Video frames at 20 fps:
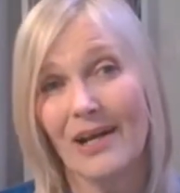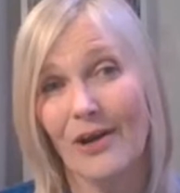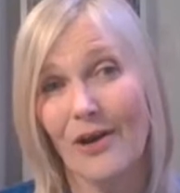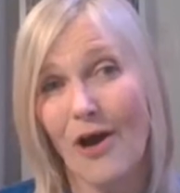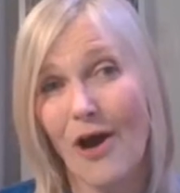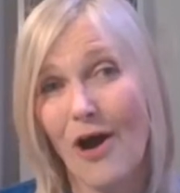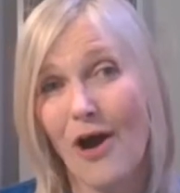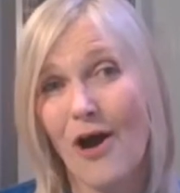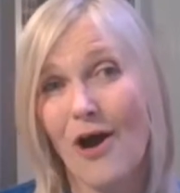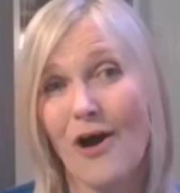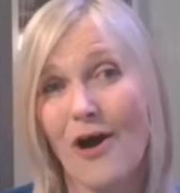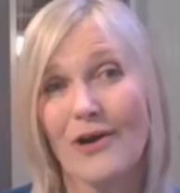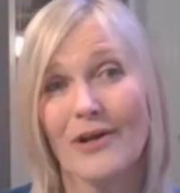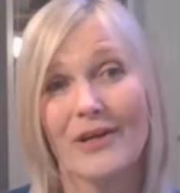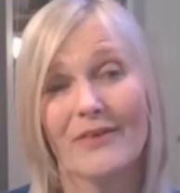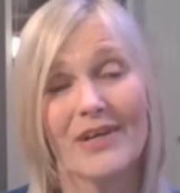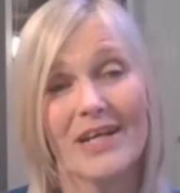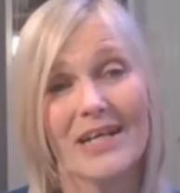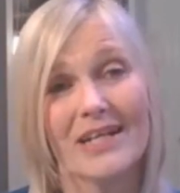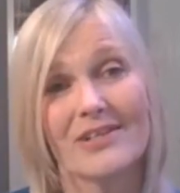a lot
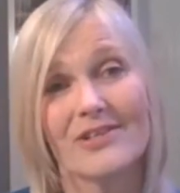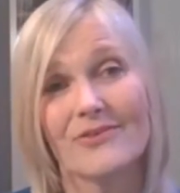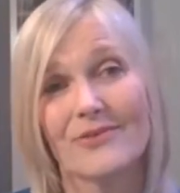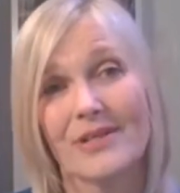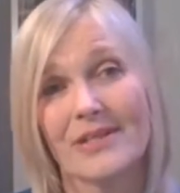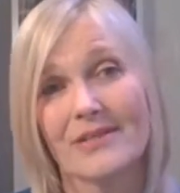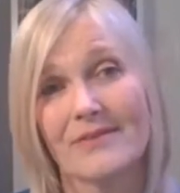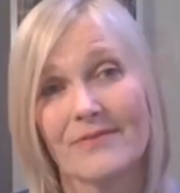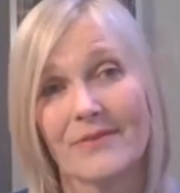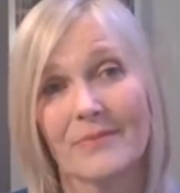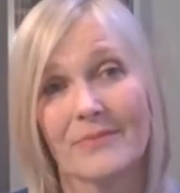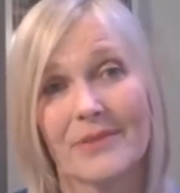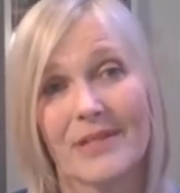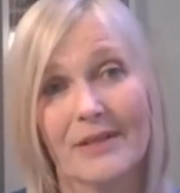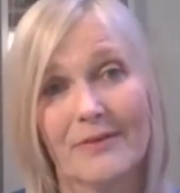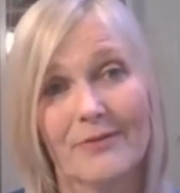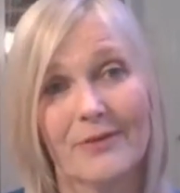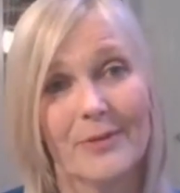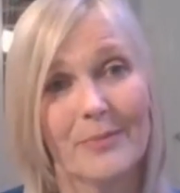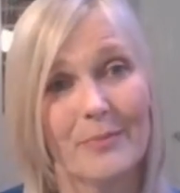of interest from
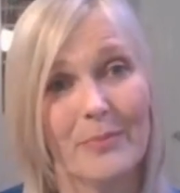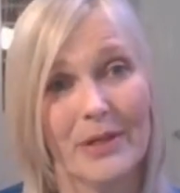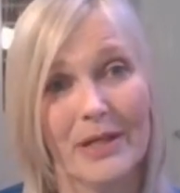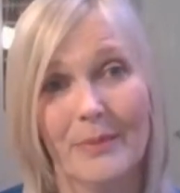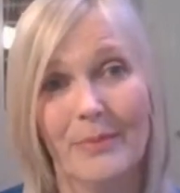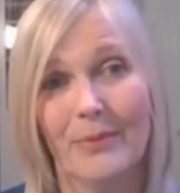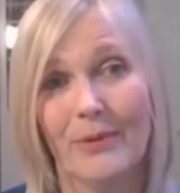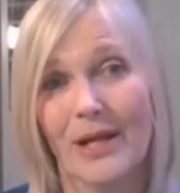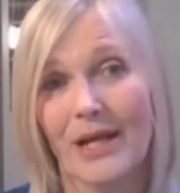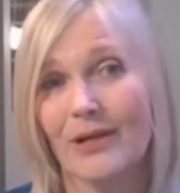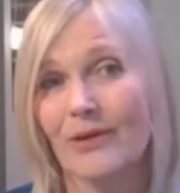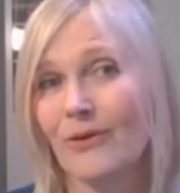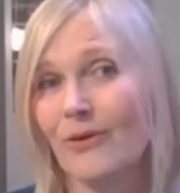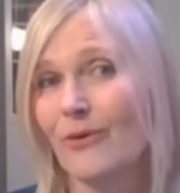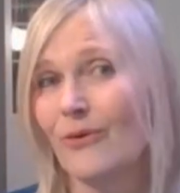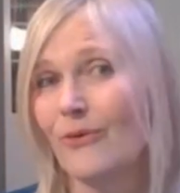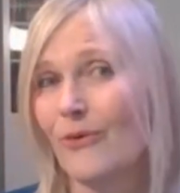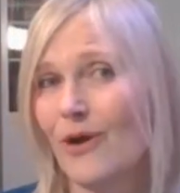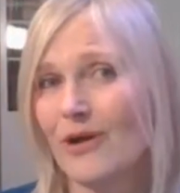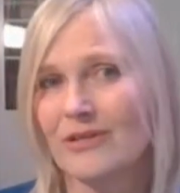different people
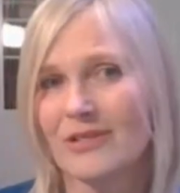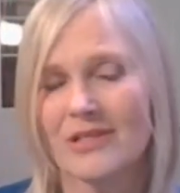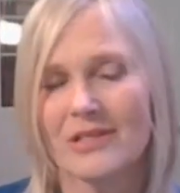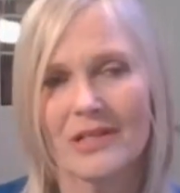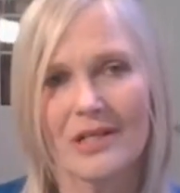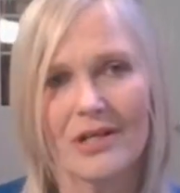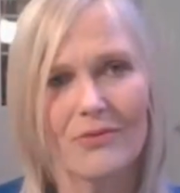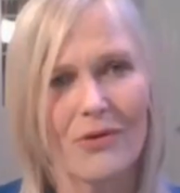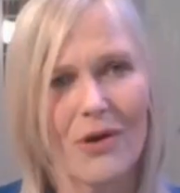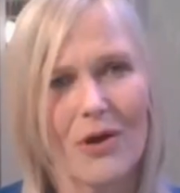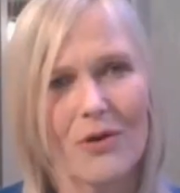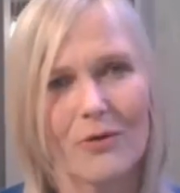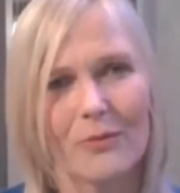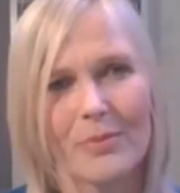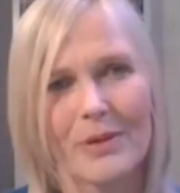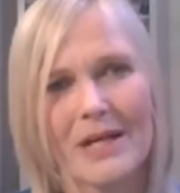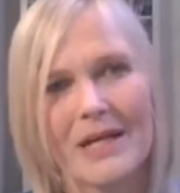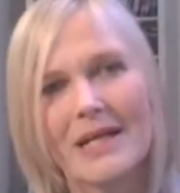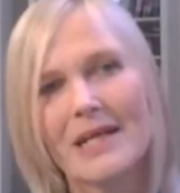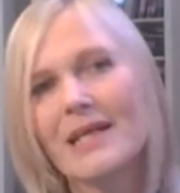across the
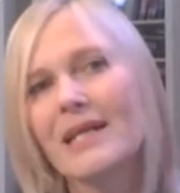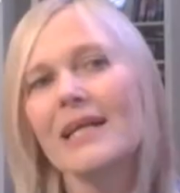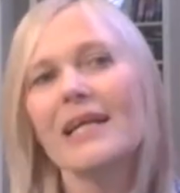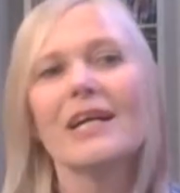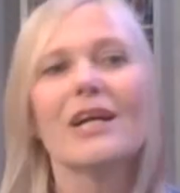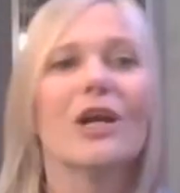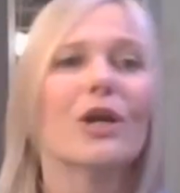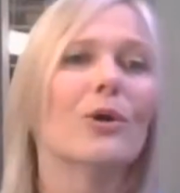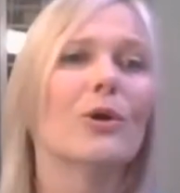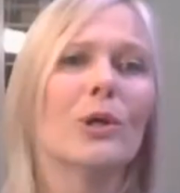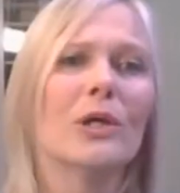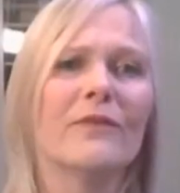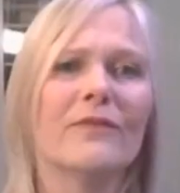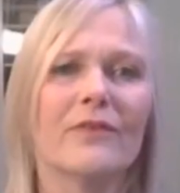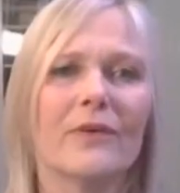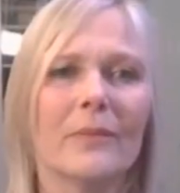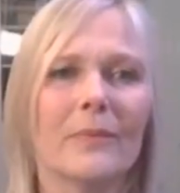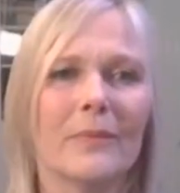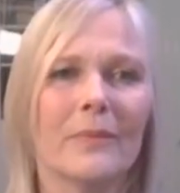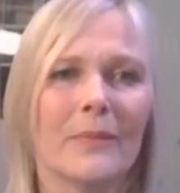globe, including
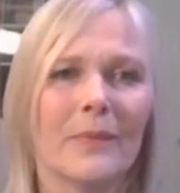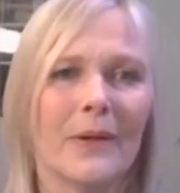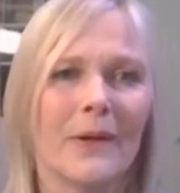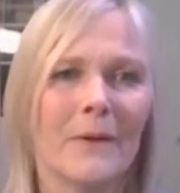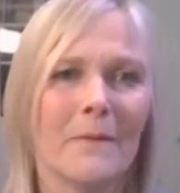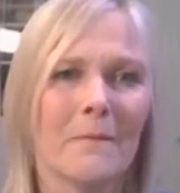from